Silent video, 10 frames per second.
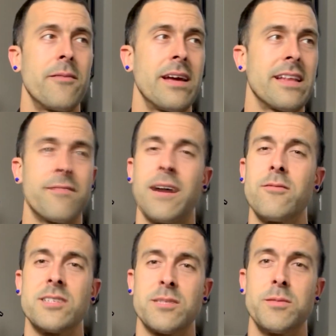We had like 5
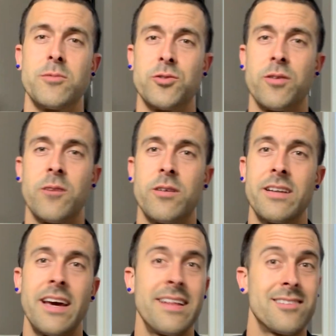or 6 people join in one
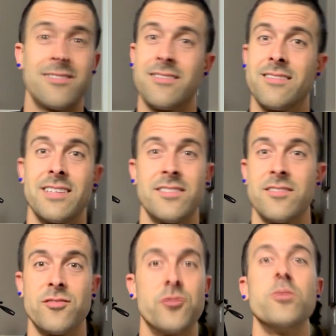day.
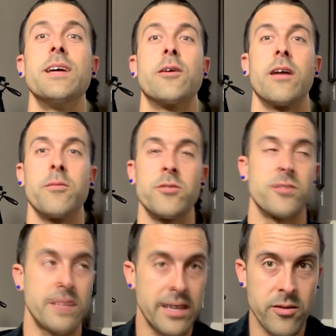That's truly incredible.
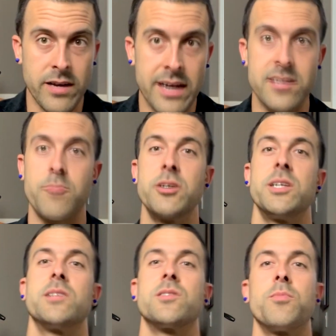So thank you guys. I
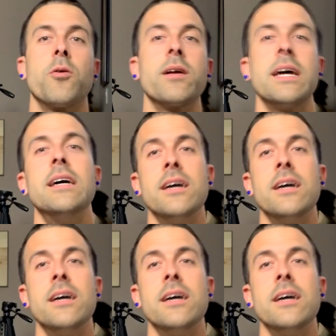appreciate the support.